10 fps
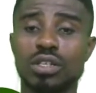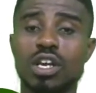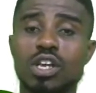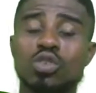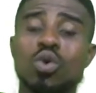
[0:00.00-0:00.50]

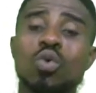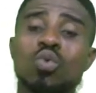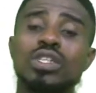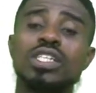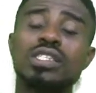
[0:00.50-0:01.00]
So with
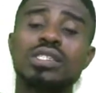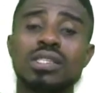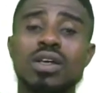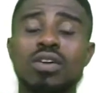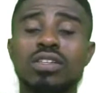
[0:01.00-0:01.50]
this
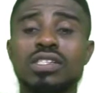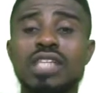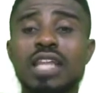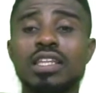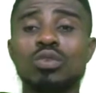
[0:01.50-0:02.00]
understanding,